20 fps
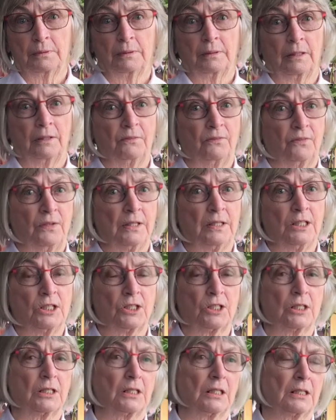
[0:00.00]
and finished
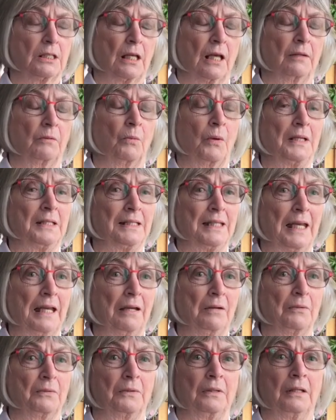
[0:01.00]
as the sun went
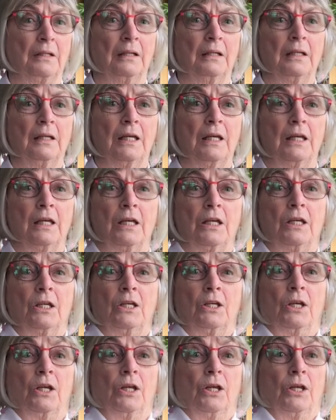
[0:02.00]
down.
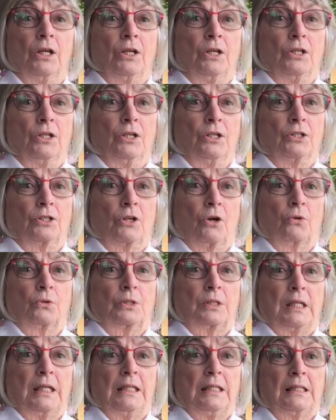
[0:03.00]
So
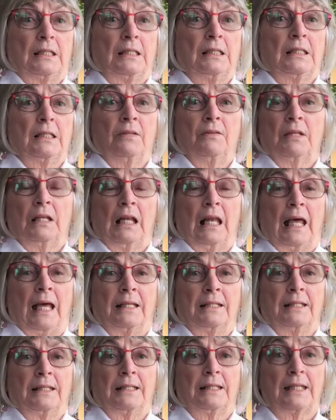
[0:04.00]
seasons in the
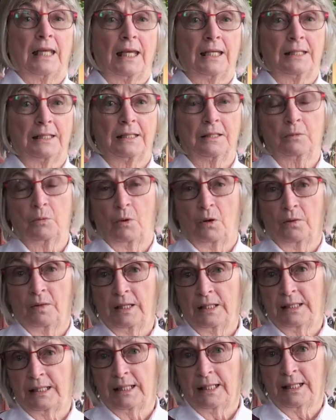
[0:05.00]
land dictated what they
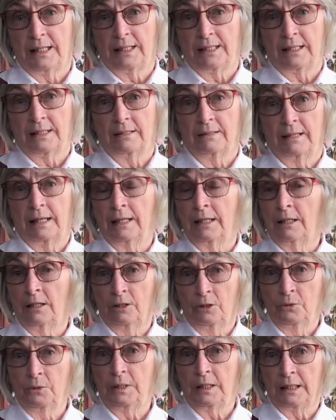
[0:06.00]
did,
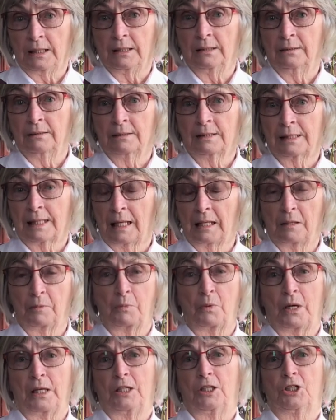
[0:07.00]
including
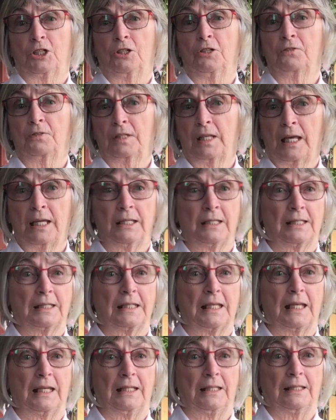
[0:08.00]
celebration of saints'
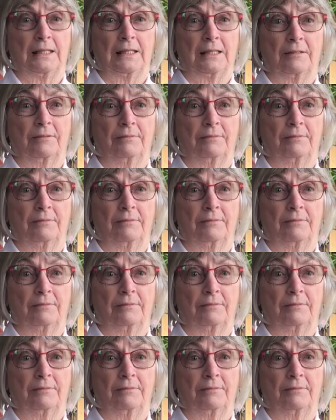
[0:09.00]
days.